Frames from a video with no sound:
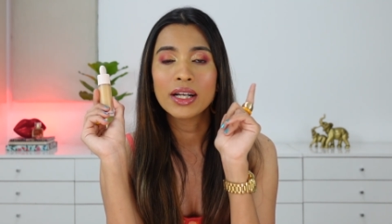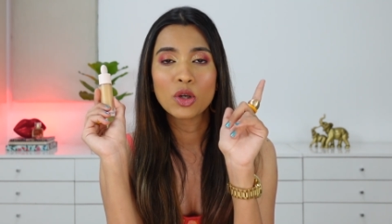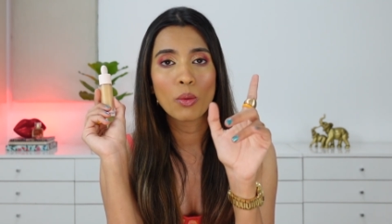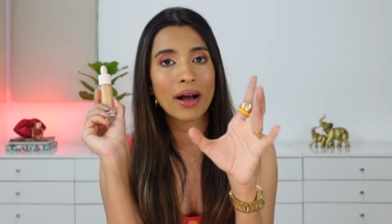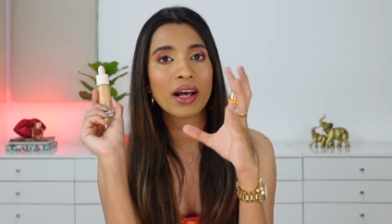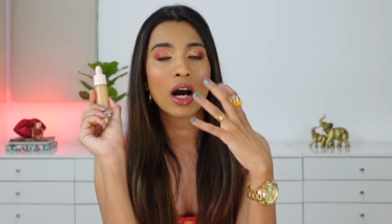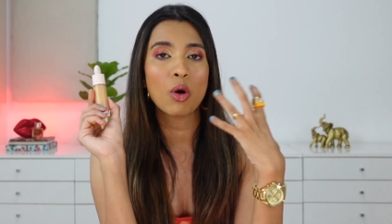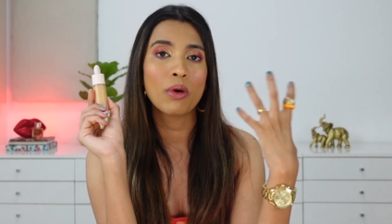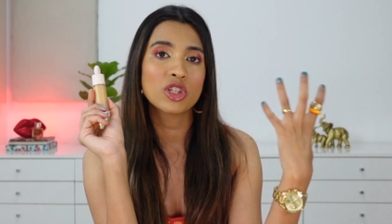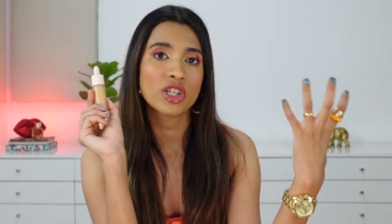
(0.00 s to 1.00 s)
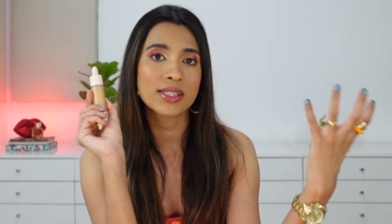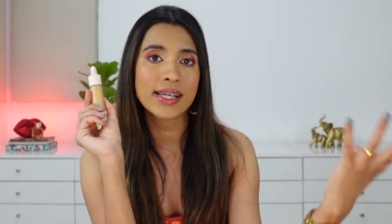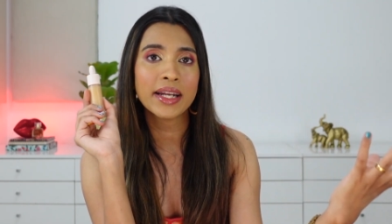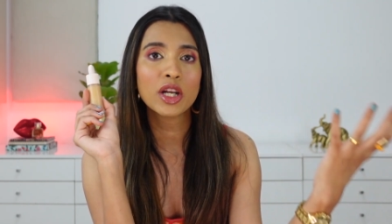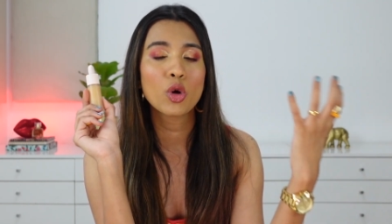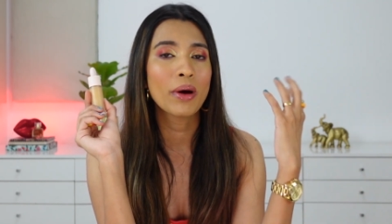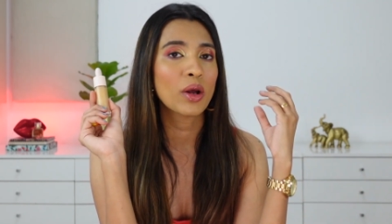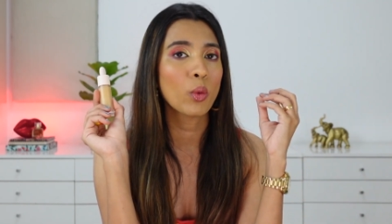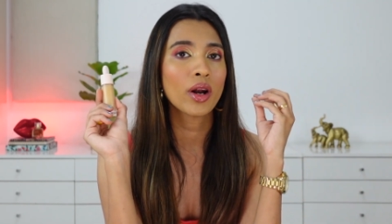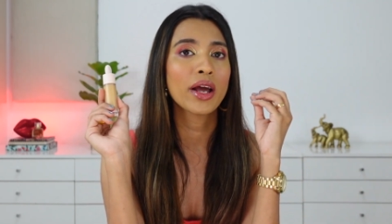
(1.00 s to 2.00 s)
No matter how much I set it, no
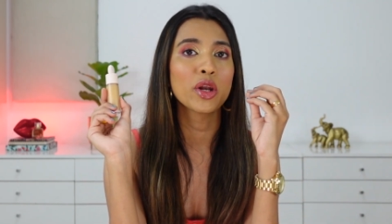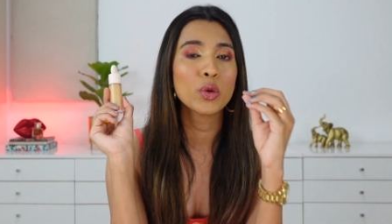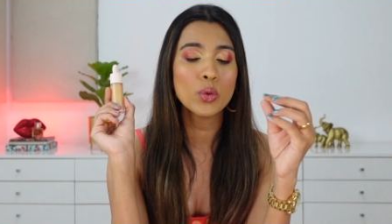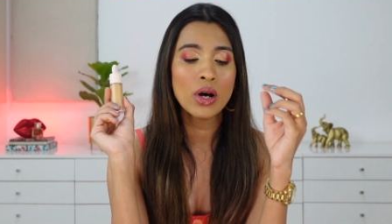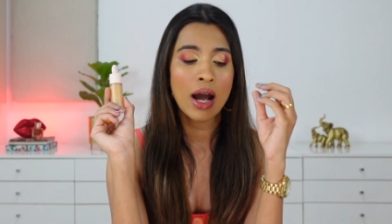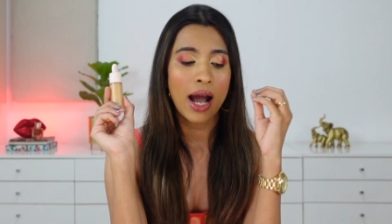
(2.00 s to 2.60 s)
matter what I do,